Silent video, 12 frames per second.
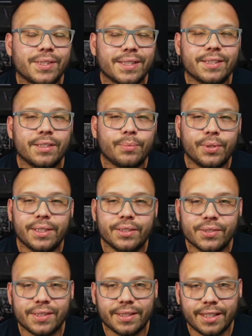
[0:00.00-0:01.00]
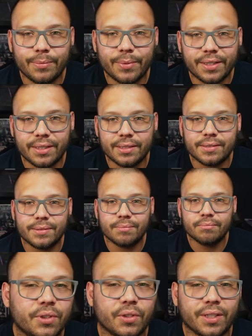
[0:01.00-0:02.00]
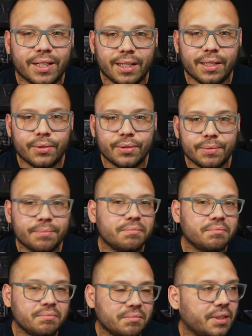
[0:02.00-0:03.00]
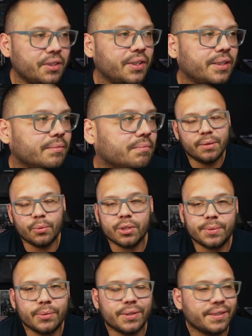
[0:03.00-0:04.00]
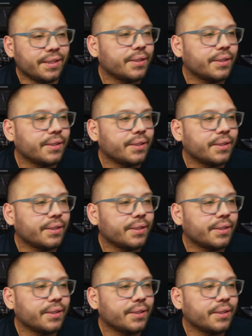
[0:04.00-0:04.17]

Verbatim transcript: which is actually a pretty interesting name because you know the cloud internet. It works pretty well